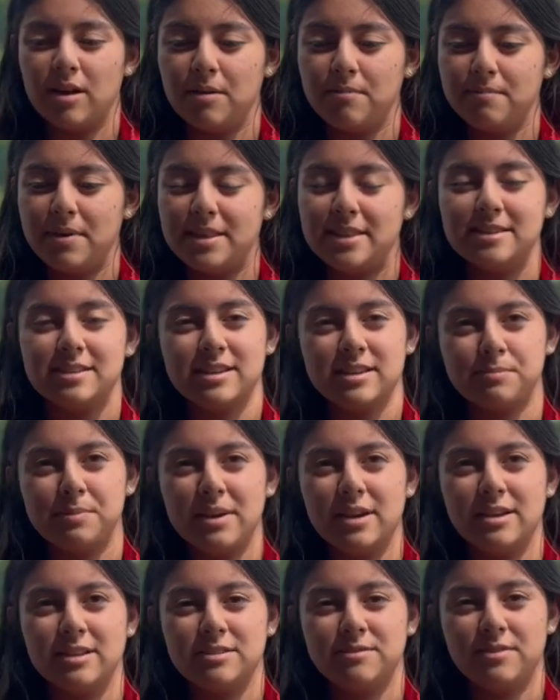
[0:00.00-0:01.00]
made this
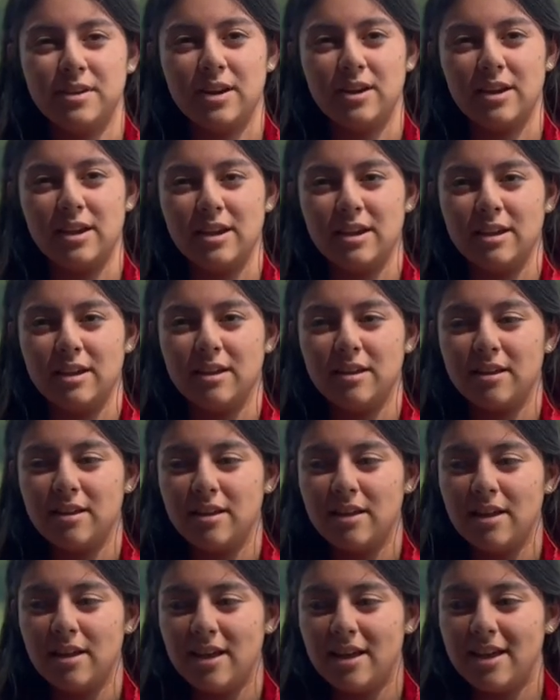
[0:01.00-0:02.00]
experience very
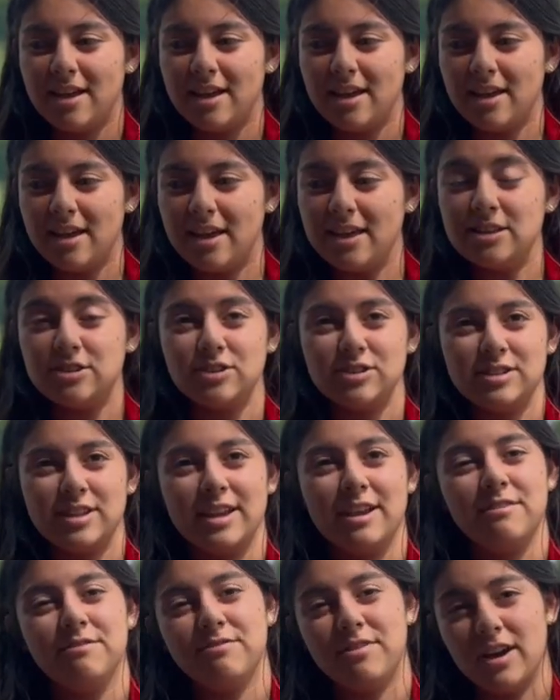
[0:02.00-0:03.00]
interesting
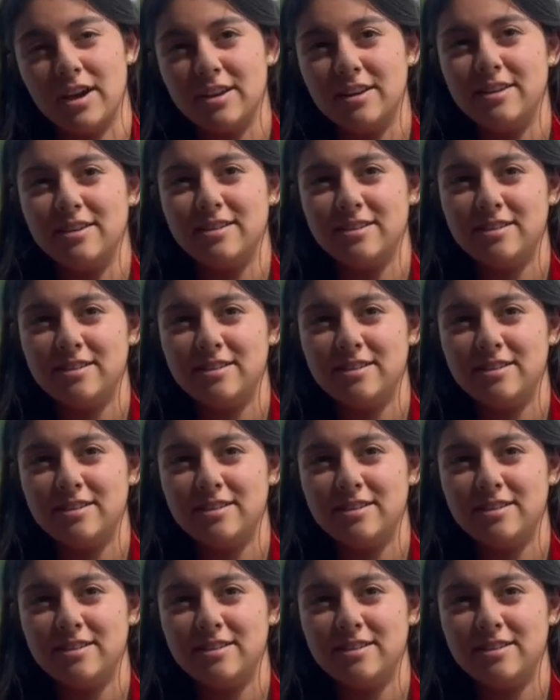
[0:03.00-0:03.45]
and fun.